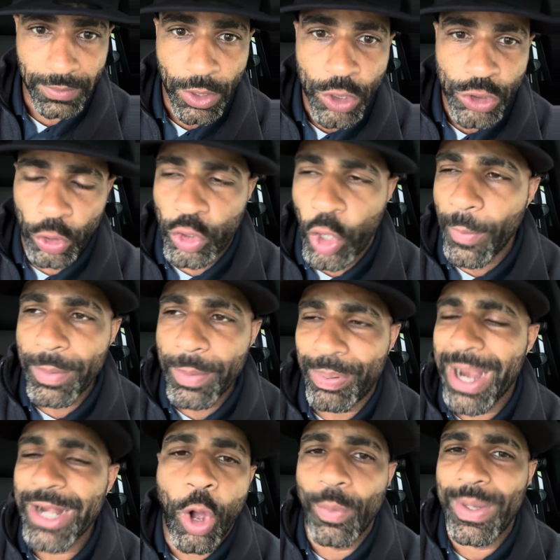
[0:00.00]
So Kobe
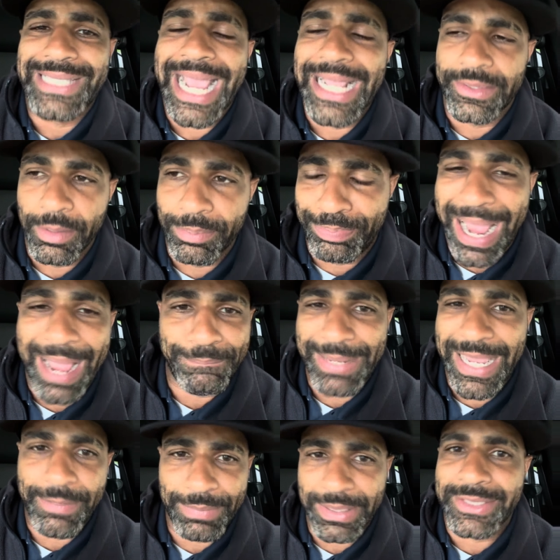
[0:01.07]
Bryant always had the
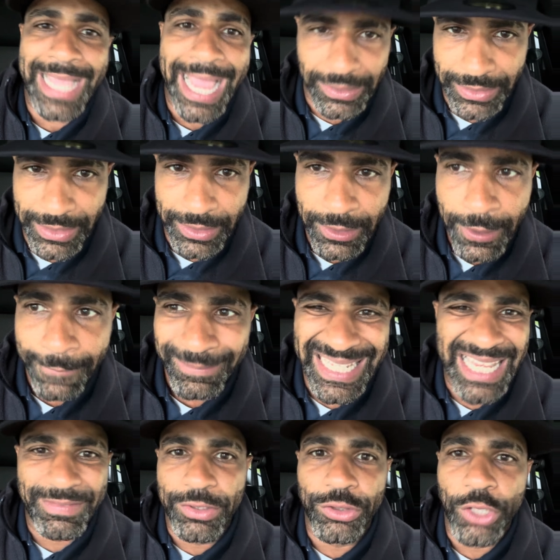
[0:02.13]
Batman mentality,
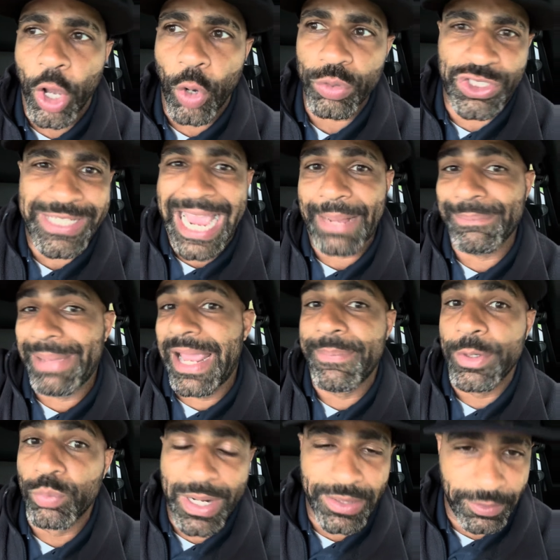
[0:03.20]
even though Shaq might have
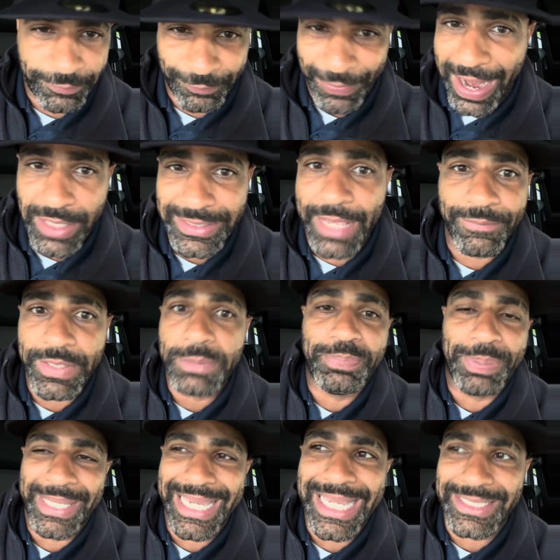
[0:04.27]
been winning the finals
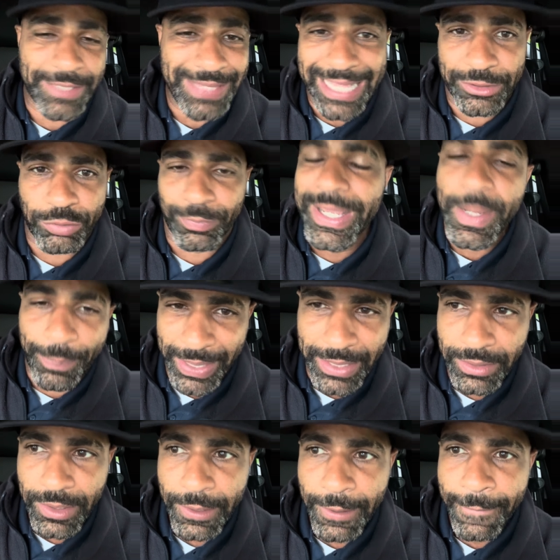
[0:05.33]
MVPs in that
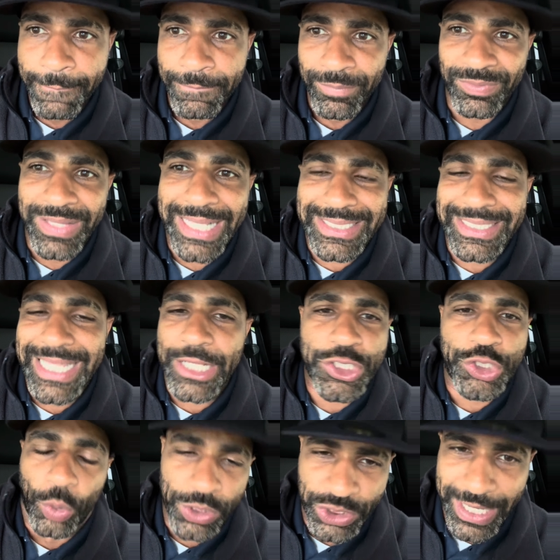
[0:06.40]
three-peat. Let's not
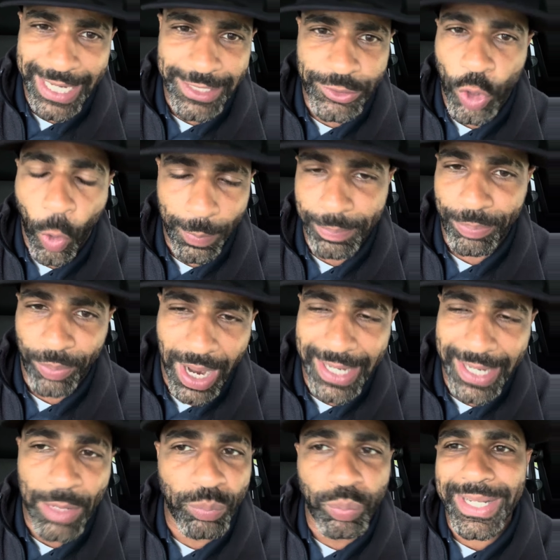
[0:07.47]
shortchange Kobe
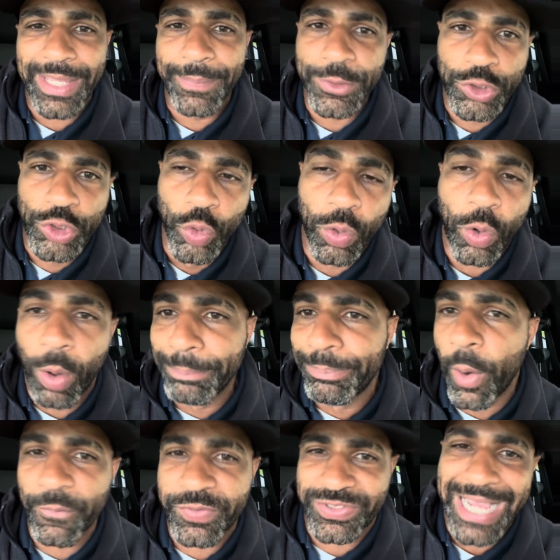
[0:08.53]
Bryant and what he was doing on
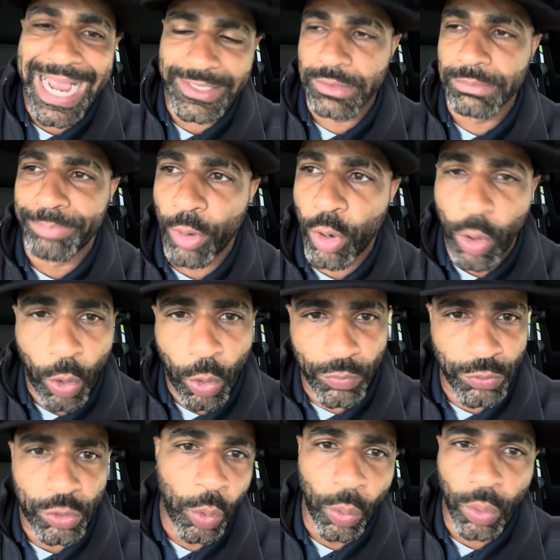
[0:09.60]
both sides of the ball on
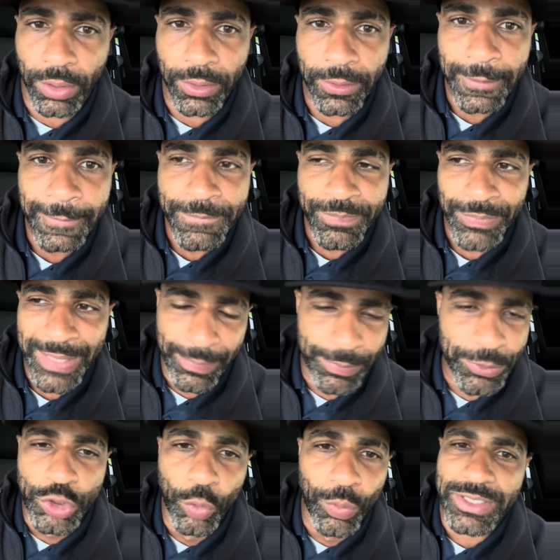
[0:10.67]
the court. He was
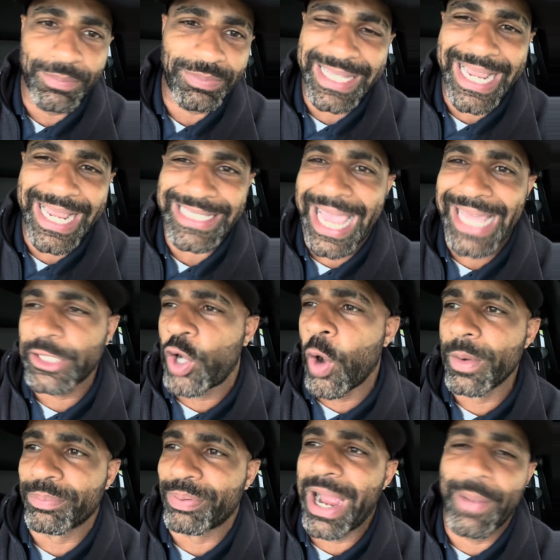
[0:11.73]
doing some things. Act like
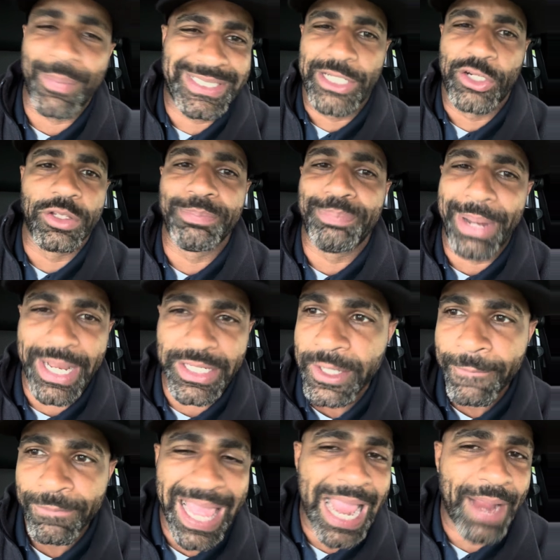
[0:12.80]
Kobe Bryant was sitting on the bench
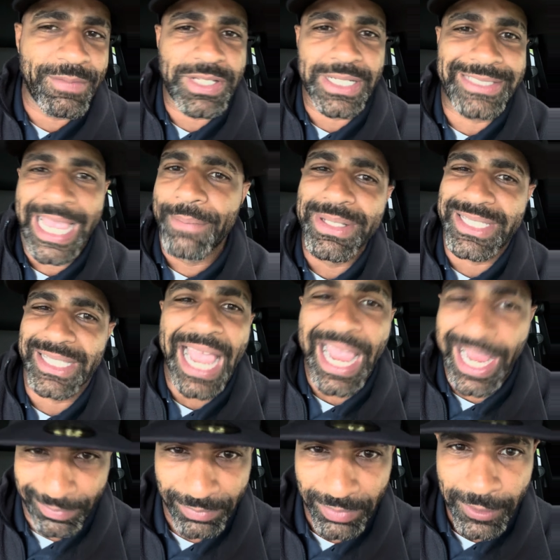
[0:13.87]
averaging 10 minutes a
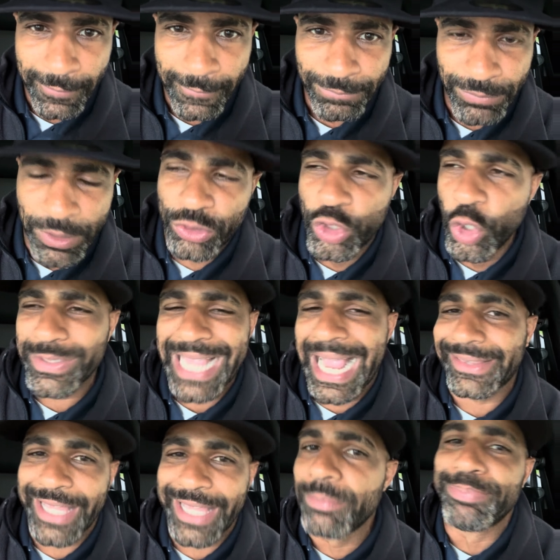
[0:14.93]
game. The dude was
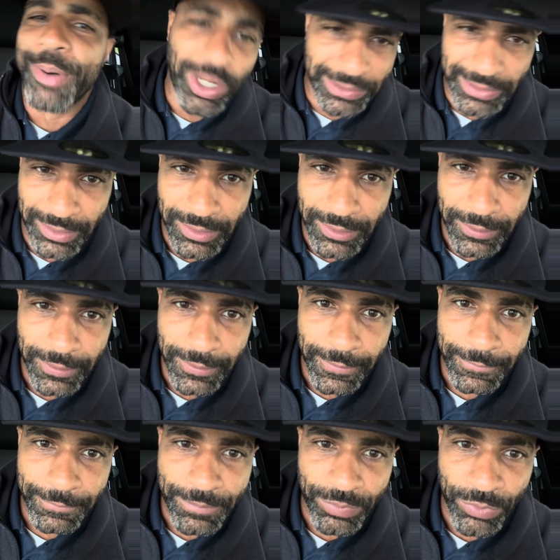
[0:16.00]
out there balling,
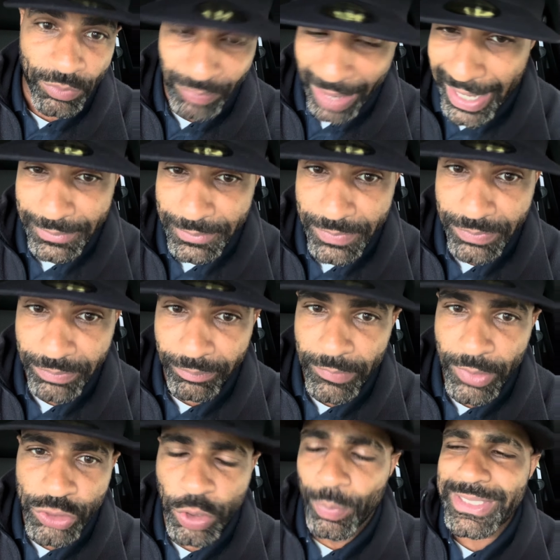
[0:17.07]
right?
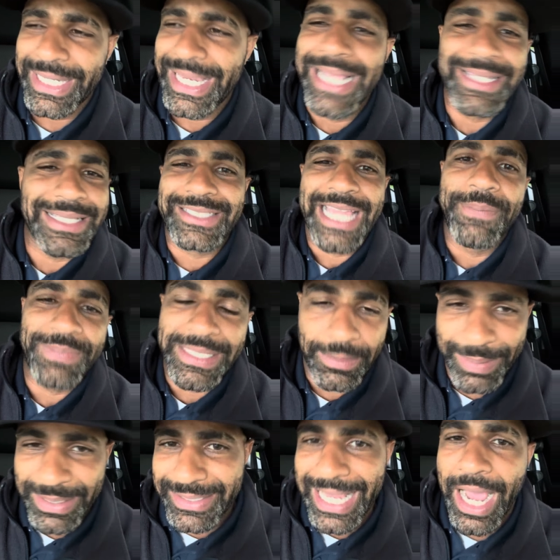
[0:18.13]
So once again, it's the same thing. The
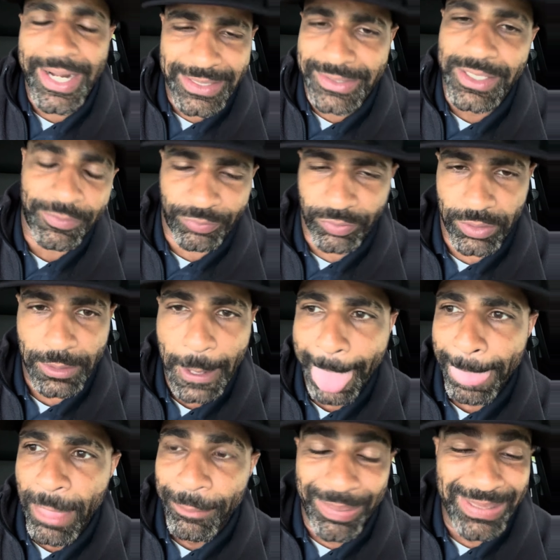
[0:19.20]
mentality is different.
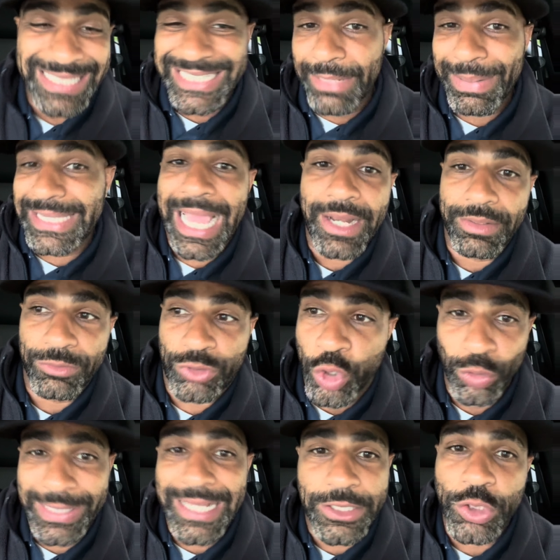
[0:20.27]
But let's think about that
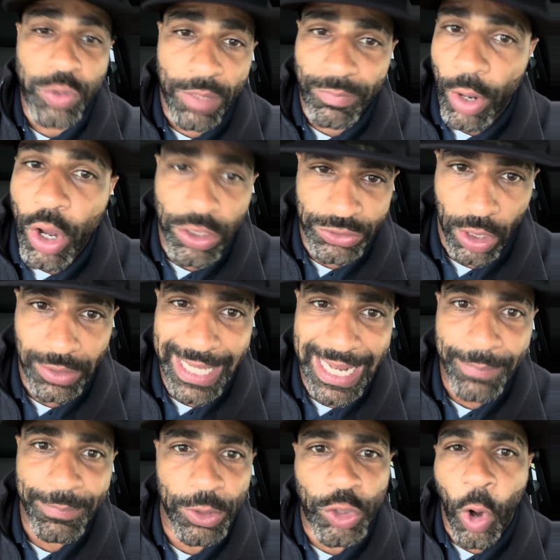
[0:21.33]
2012 All-Star
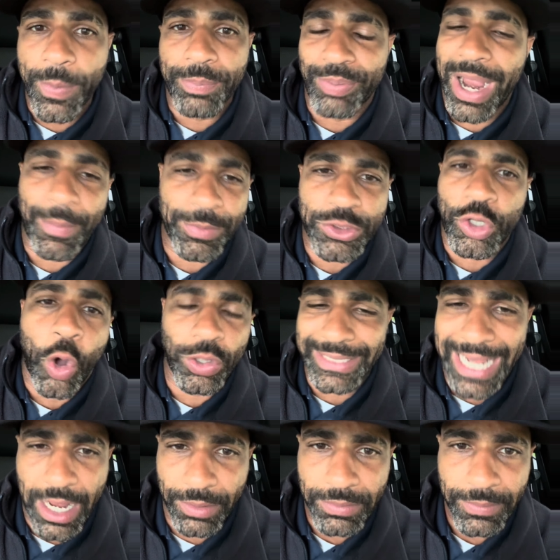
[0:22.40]
game when Kobe Bryant was calling
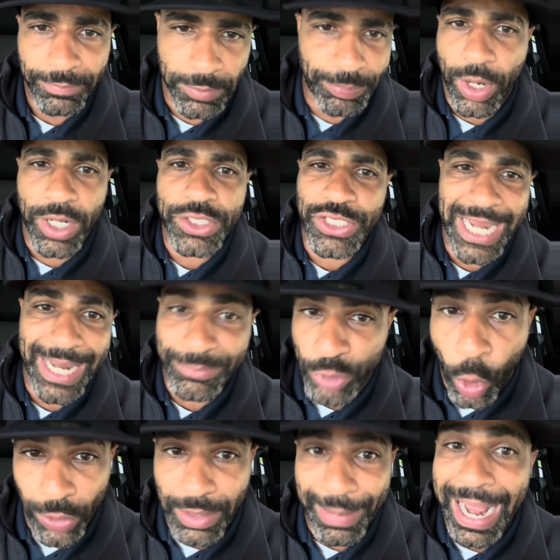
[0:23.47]
out LeBron James,
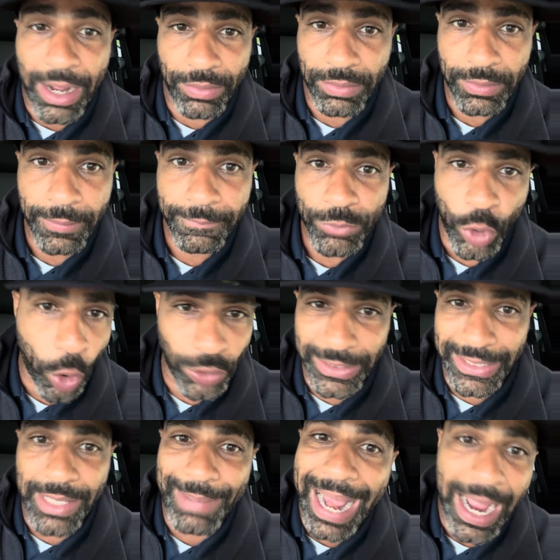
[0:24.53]
calling him out,
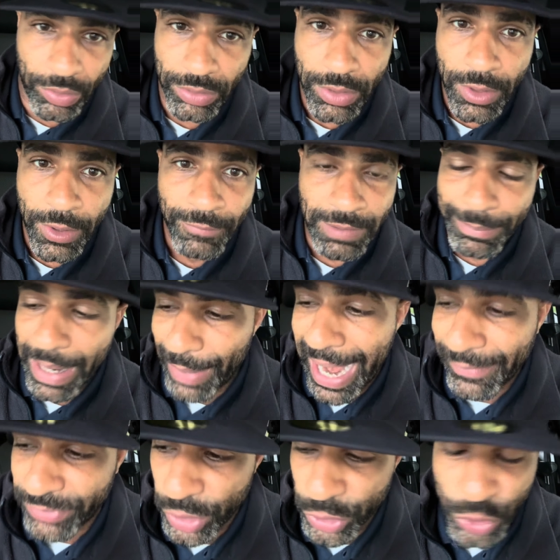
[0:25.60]
calling him out. Remember,
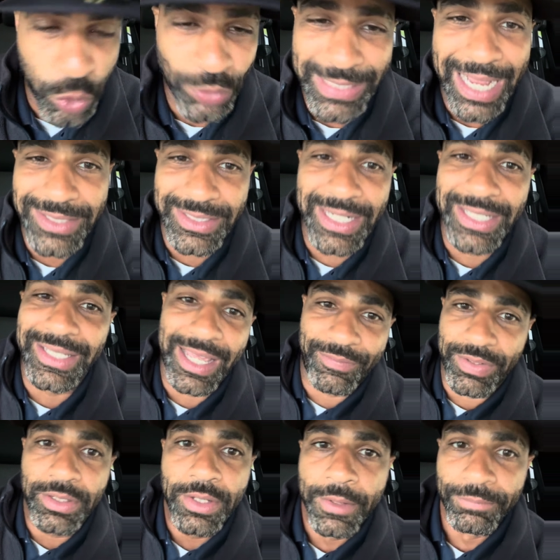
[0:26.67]
after the
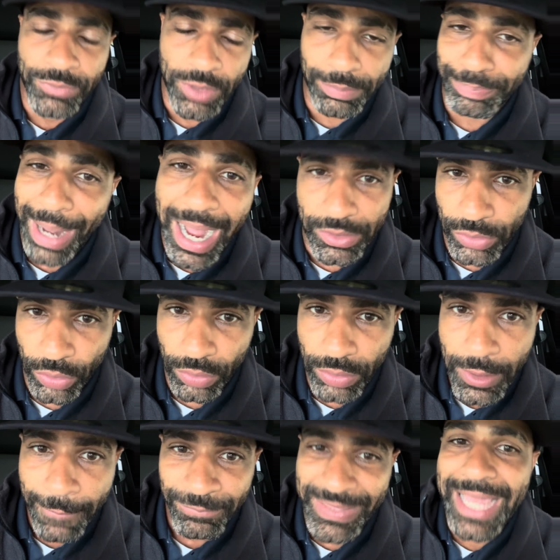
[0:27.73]
2011 debacle,
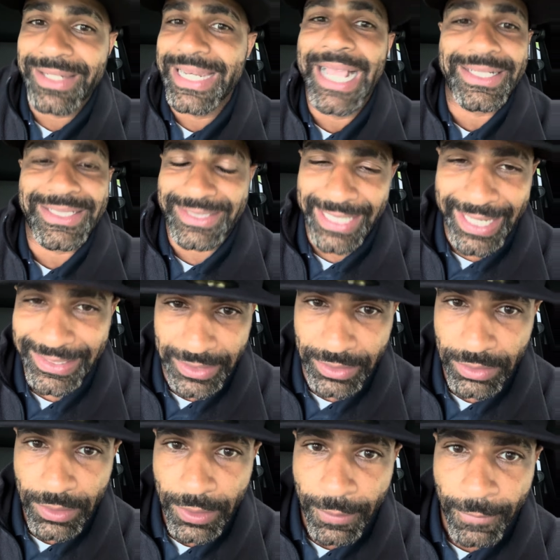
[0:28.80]
that next
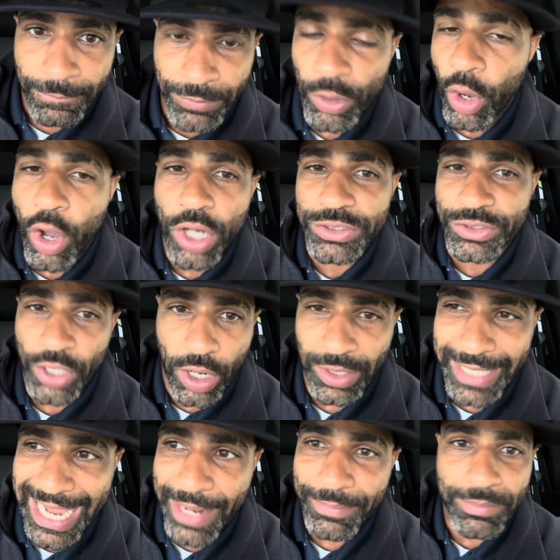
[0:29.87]
season, the All-Star
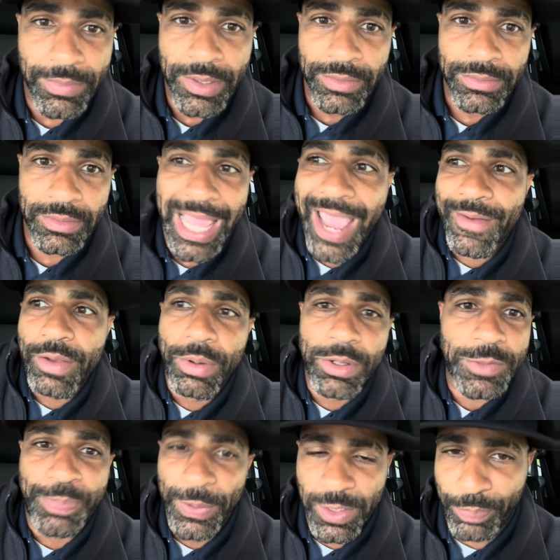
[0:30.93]
game, everyone
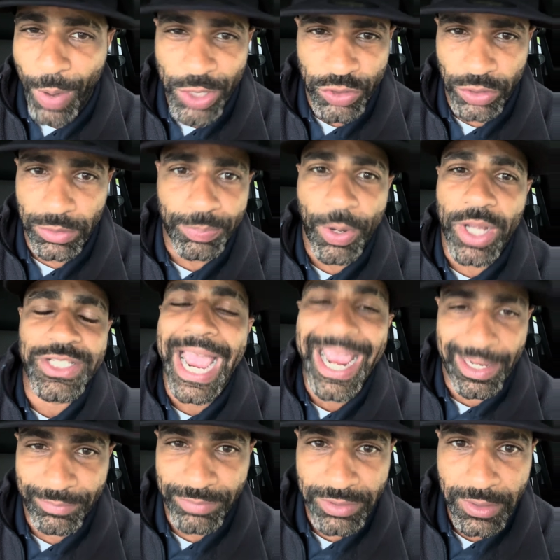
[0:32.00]
was putting the pressure on LeBron
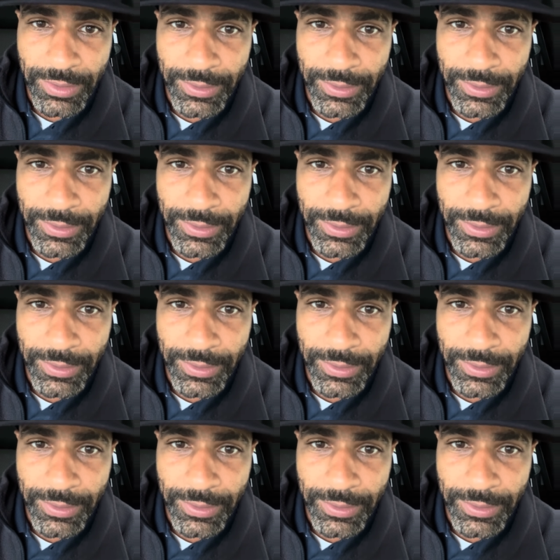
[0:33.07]
James,